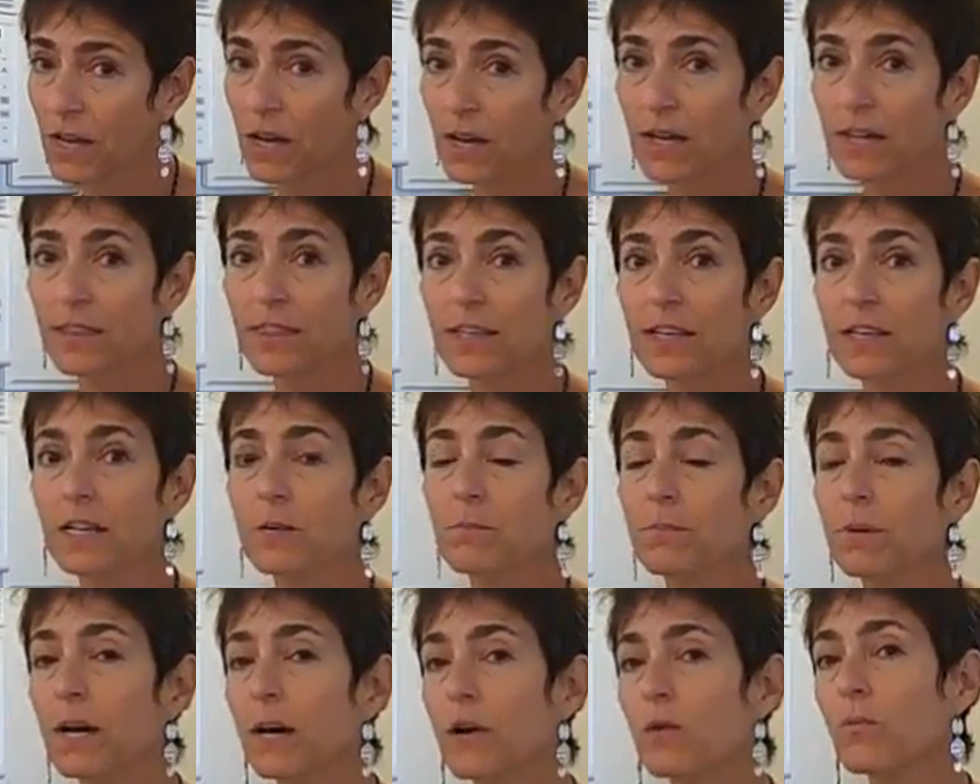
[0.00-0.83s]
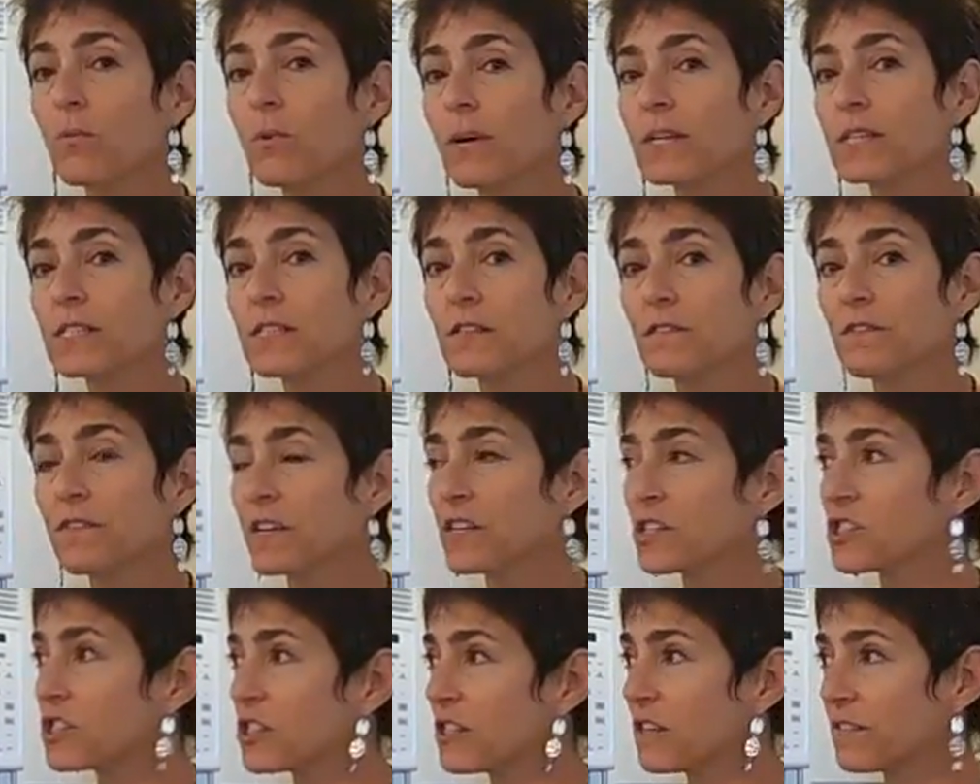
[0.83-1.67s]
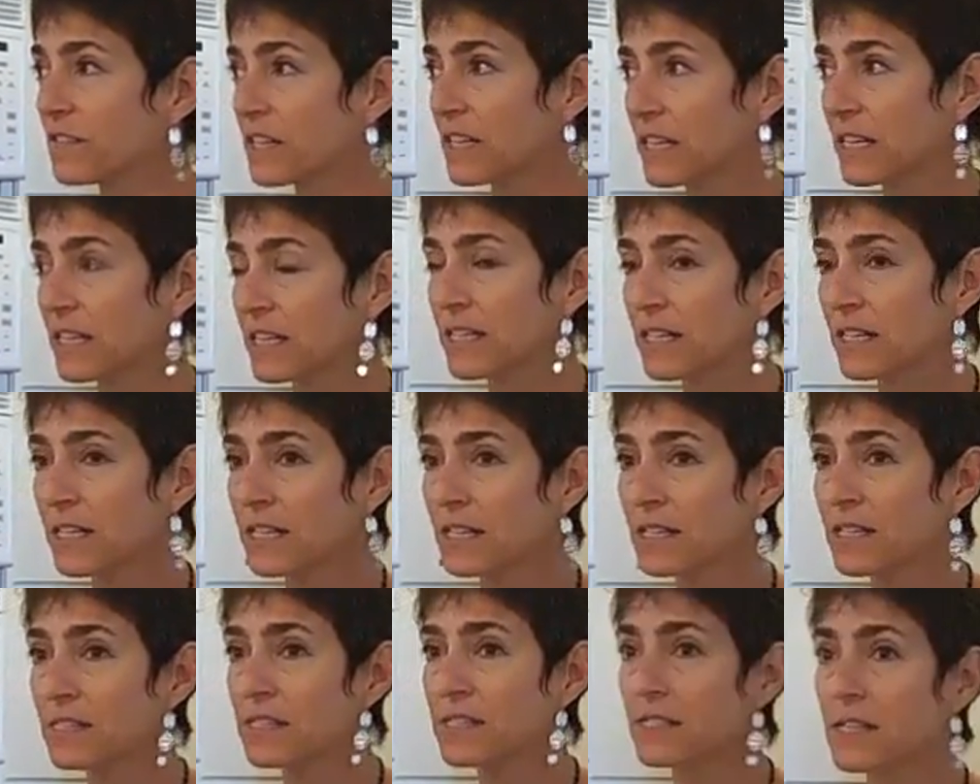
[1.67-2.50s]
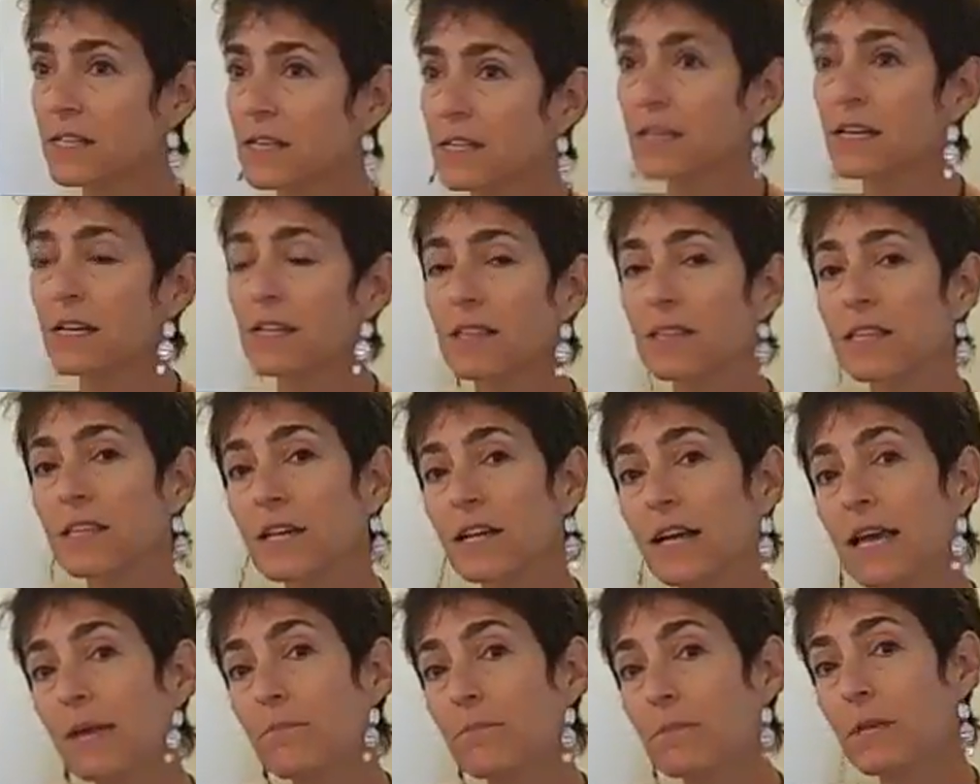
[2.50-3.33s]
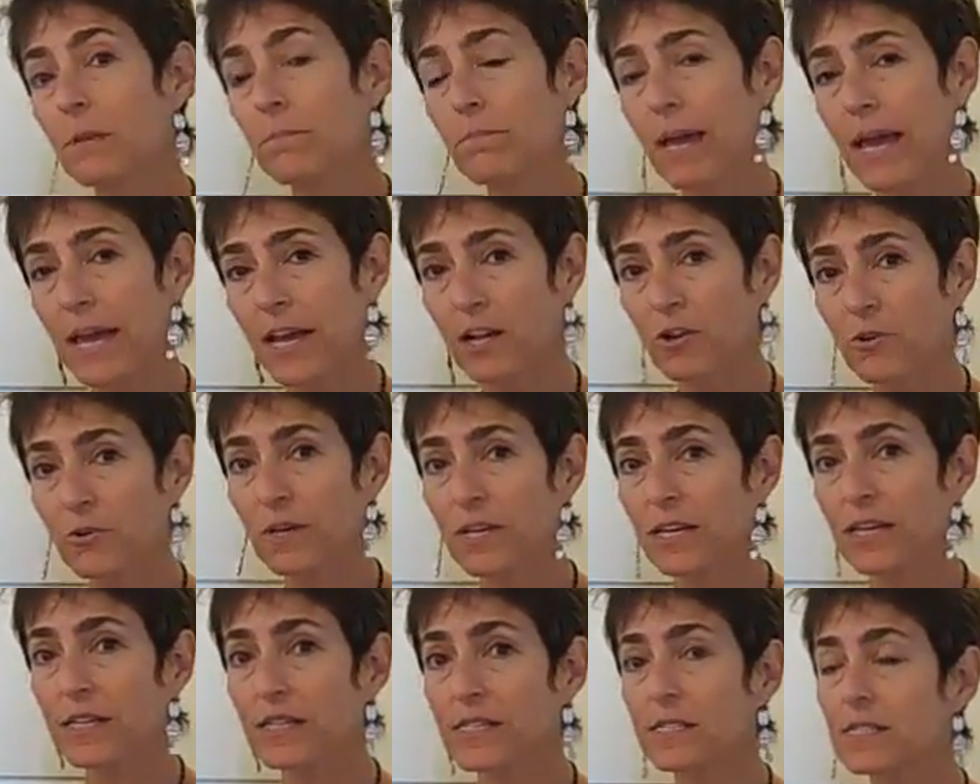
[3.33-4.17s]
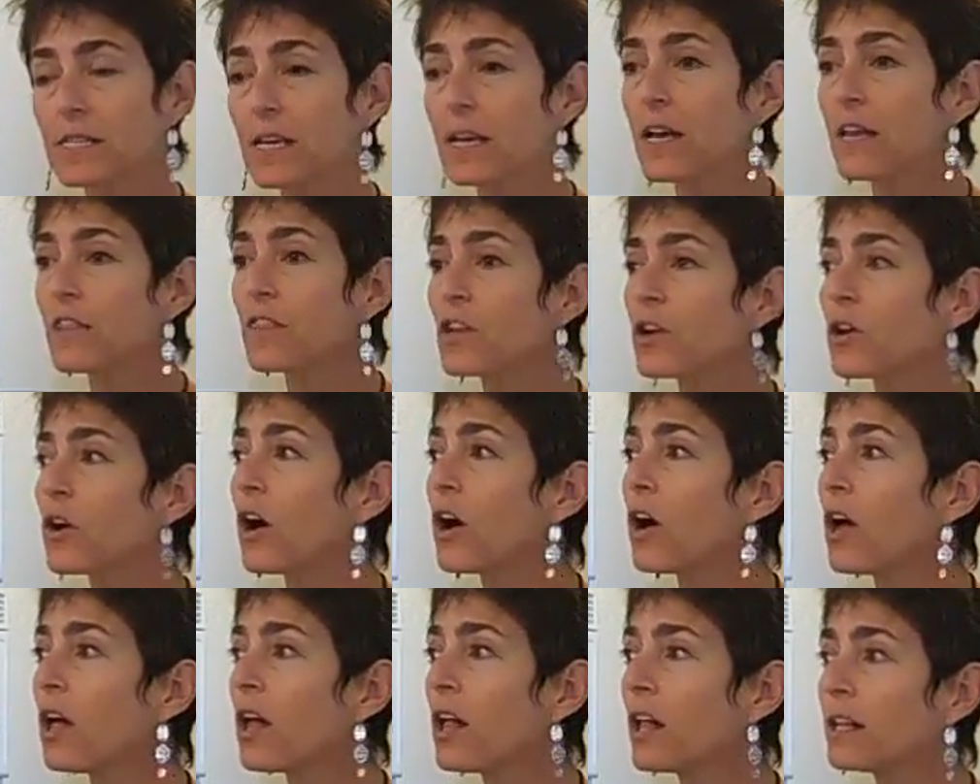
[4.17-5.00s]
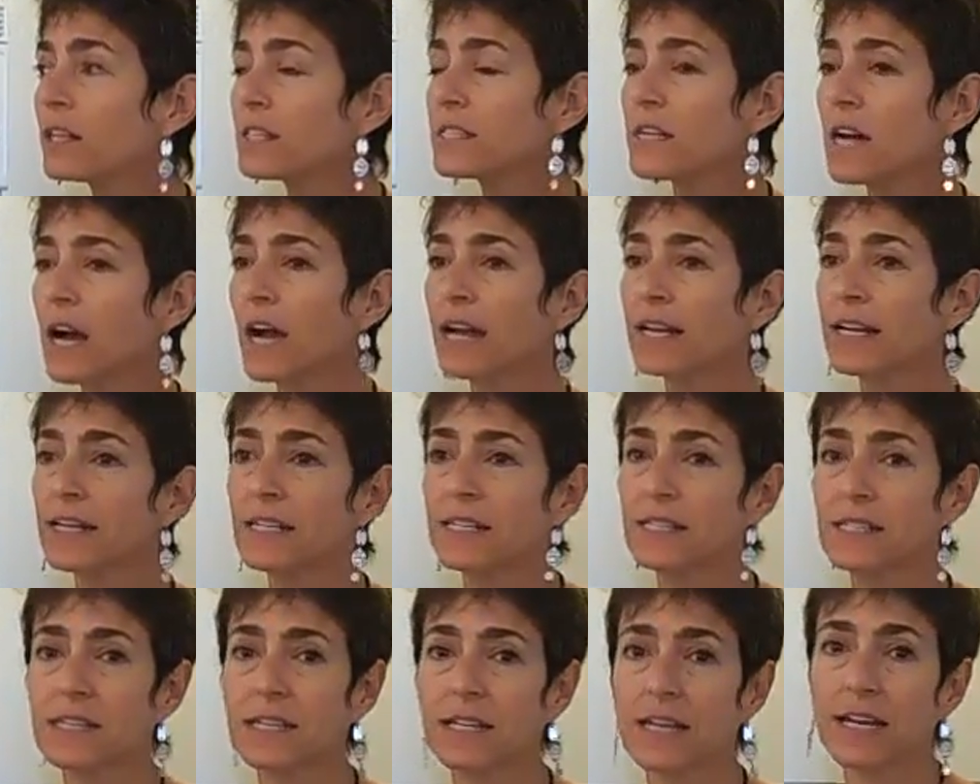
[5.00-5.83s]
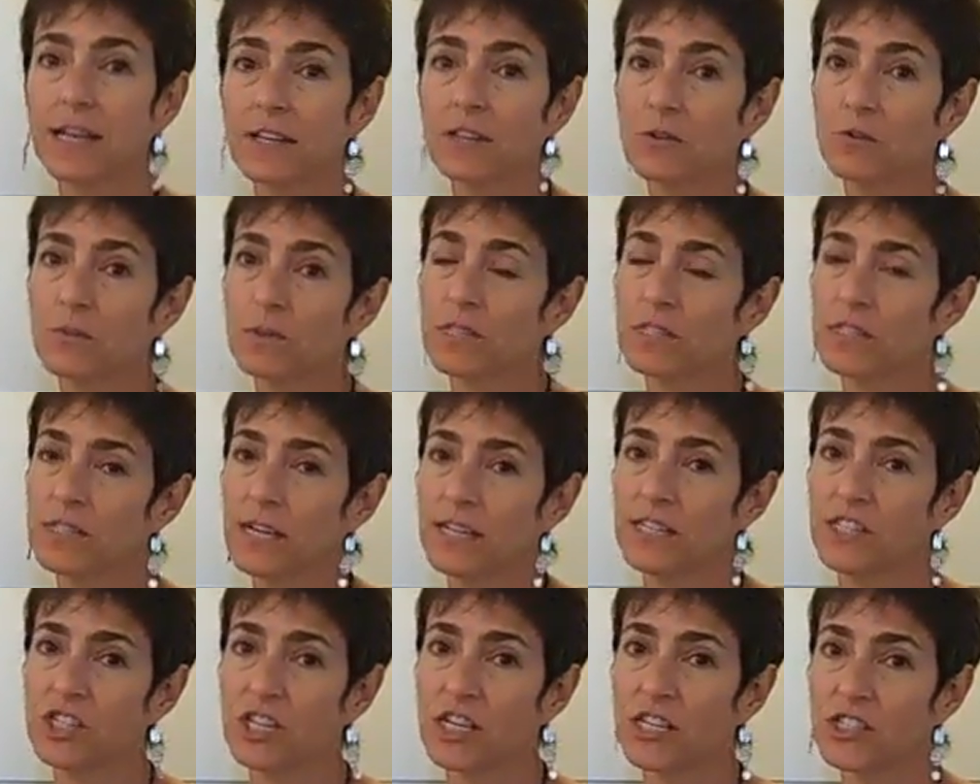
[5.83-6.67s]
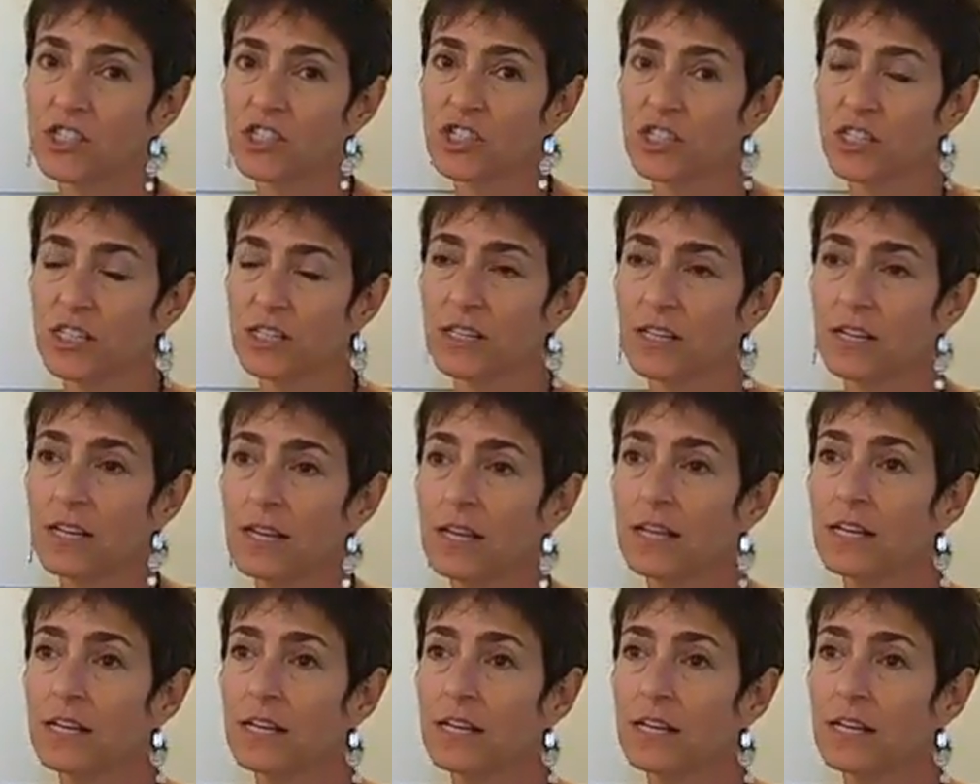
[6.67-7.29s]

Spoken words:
I think about what is the function of the kidneys, the pancreas. They're all tied in together with digestion.